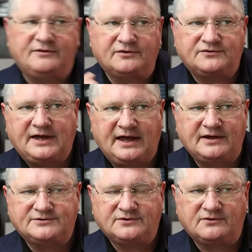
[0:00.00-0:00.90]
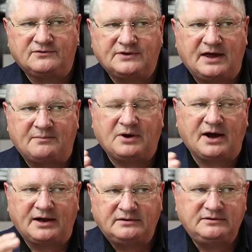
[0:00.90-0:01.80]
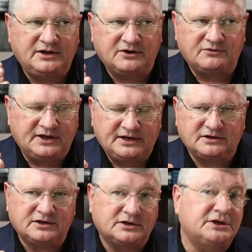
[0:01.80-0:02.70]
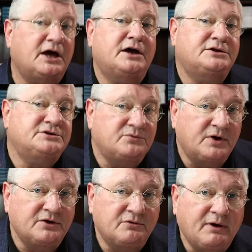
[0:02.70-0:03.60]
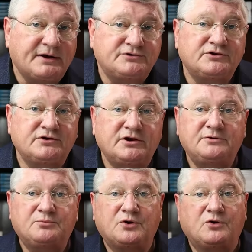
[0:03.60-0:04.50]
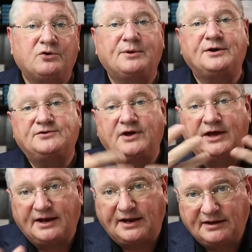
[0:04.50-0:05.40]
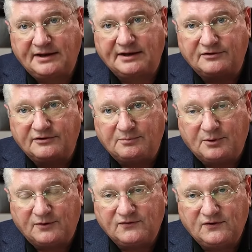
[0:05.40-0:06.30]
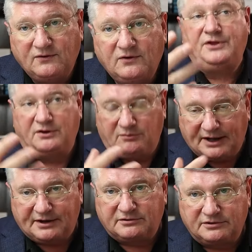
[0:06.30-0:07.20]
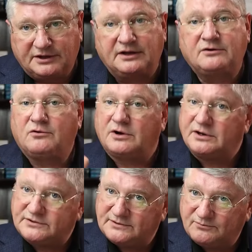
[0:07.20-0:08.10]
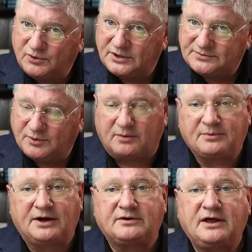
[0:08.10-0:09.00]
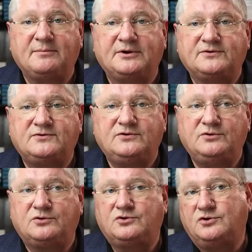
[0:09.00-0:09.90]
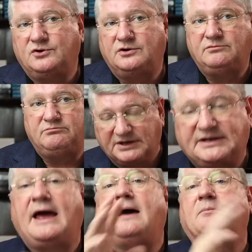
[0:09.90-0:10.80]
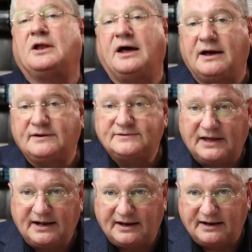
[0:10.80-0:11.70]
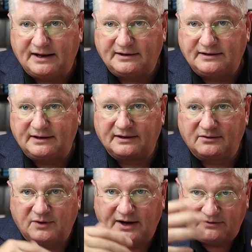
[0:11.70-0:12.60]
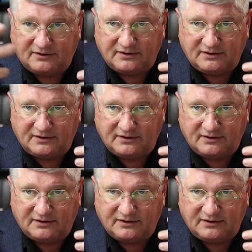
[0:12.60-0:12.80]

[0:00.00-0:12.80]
and there's cancer that might, you know, need a little nudge in one direction and you put a whole bunch of NAD into the person, theoretically, according to some pretty smart biochemists, you could metabolize that NAD in a way